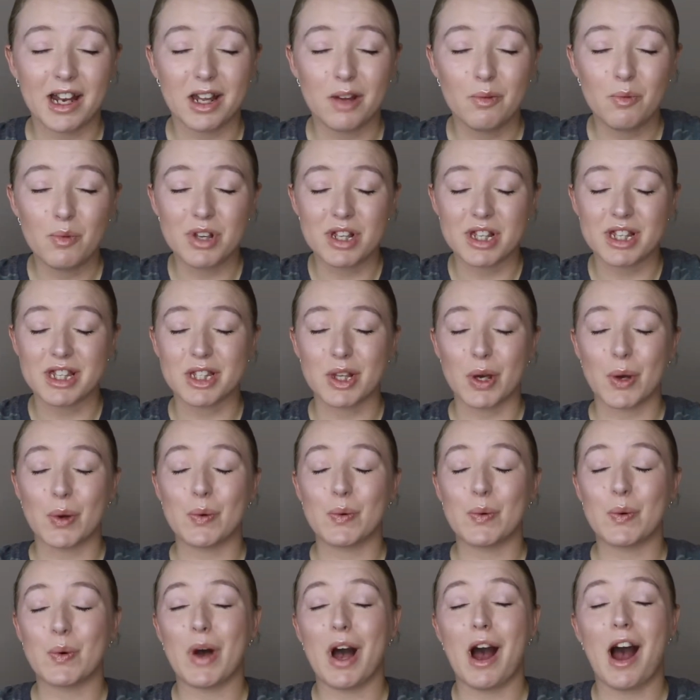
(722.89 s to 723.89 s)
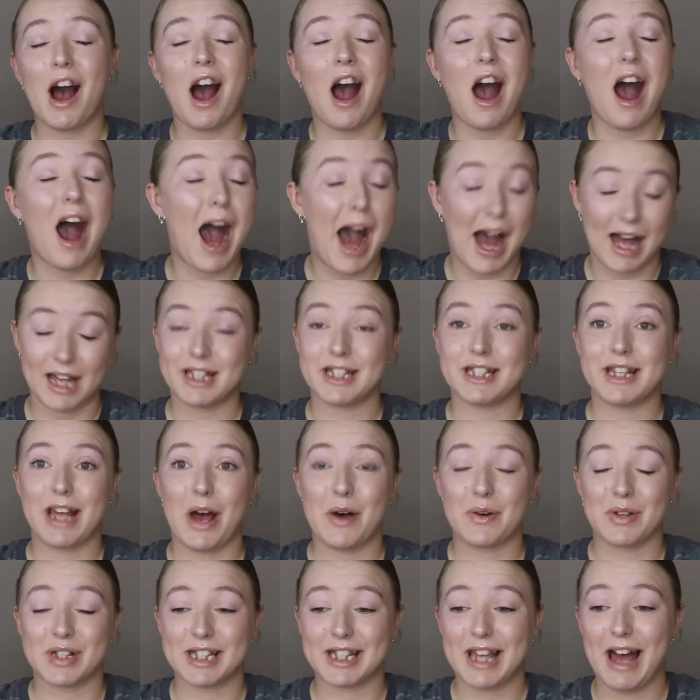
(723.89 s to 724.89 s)
It was hot
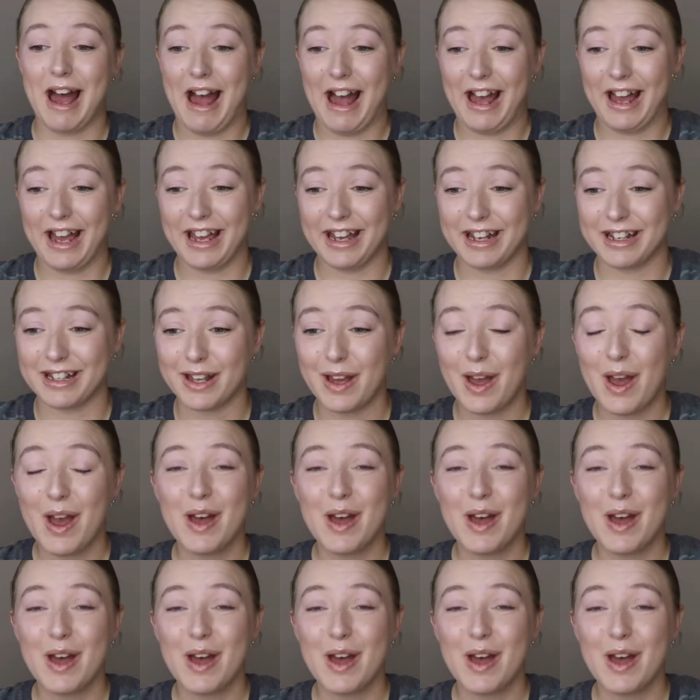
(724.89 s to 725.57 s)
outside,